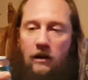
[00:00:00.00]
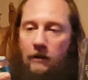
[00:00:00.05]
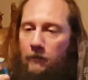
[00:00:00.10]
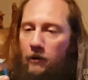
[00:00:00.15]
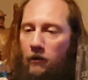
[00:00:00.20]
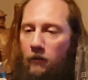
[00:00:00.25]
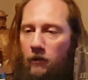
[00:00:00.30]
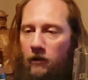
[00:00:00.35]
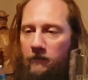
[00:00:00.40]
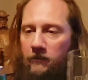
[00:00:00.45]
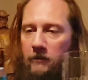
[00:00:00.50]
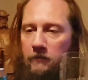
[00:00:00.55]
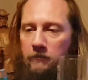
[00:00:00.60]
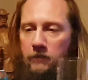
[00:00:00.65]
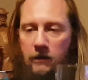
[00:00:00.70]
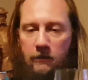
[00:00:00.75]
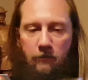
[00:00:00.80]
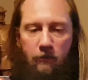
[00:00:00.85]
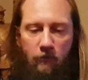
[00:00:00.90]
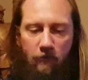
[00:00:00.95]
I'm not one of them
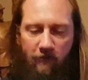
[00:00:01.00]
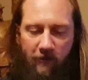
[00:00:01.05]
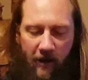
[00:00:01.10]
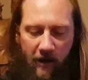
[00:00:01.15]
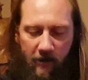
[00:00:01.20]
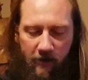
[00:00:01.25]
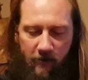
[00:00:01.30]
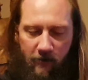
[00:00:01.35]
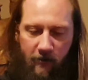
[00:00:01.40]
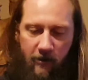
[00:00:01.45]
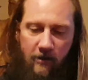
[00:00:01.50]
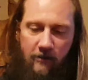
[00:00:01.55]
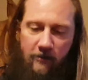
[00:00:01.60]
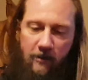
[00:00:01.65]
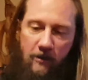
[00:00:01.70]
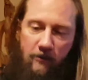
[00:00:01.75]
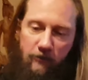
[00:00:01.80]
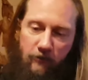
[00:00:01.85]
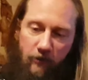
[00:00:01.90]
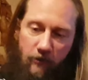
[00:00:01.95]
people who faints or
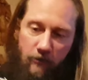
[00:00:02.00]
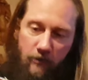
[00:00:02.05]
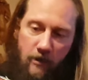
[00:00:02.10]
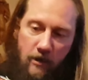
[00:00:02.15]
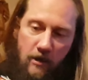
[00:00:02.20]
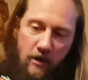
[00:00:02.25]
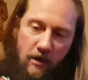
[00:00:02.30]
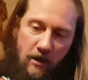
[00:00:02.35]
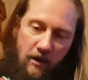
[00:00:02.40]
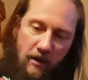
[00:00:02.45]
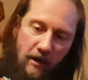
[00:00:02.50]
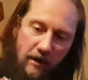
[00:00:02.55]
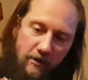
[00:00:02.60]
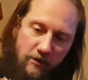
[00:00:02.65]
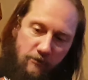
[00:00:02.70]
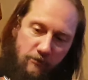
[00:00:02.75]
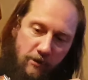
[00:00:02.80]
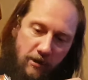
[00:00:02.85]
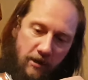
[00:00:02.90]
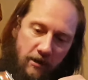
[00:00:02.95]
anything. So
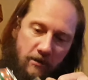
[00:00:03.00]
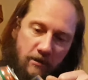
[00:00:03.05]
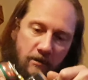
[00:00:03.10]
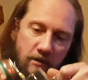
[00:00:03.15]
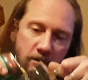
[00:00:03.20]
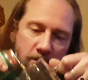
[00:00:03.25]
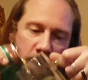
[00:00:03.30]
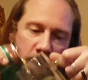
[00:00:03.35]
let's try it.